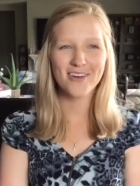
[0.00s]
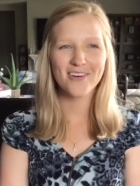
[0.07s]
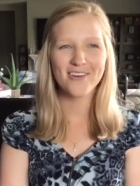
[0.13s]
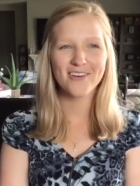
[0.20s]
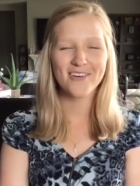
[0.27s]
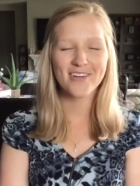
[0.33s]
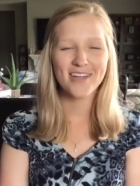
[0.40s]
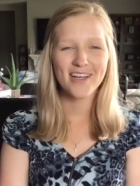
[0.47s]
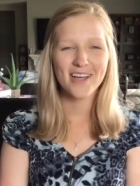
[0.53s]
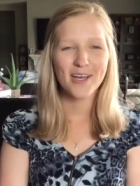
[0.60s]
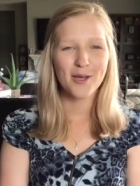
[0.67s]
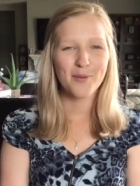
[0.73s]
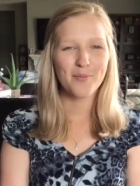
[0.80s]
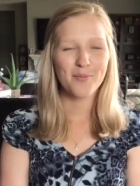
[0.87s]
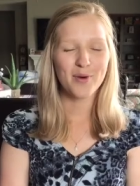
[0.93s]
known,
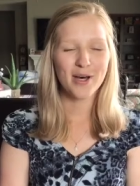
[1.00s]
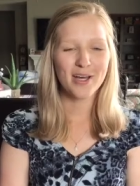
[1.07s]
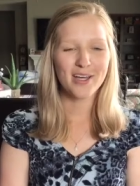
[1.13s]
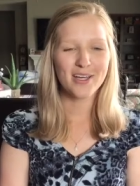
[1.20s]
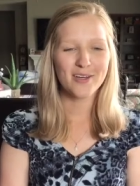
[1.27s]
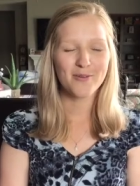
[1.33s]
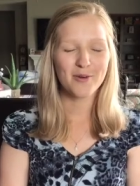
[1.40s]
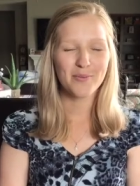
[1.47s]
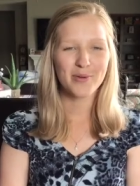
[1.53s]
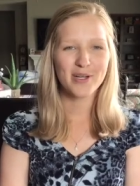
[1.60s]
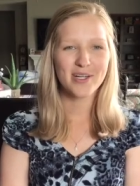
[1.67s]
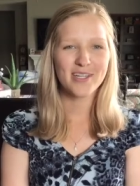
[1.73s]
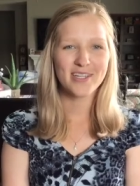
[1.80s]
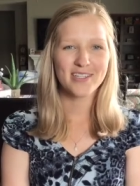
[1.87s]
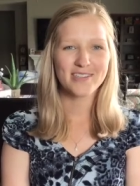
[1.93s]
but we're
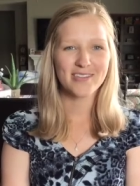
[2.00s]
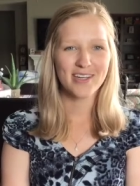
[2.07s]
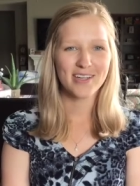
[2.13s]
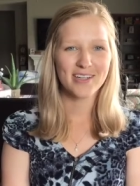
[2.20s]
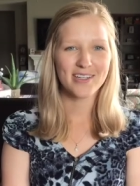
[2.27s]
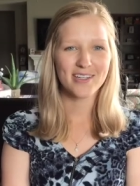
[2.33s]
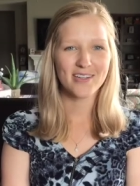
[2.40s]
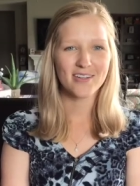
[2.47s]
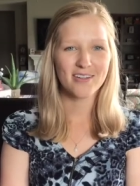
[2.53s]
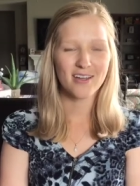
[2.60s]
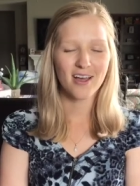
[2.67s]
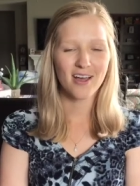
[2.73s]
pretty excited.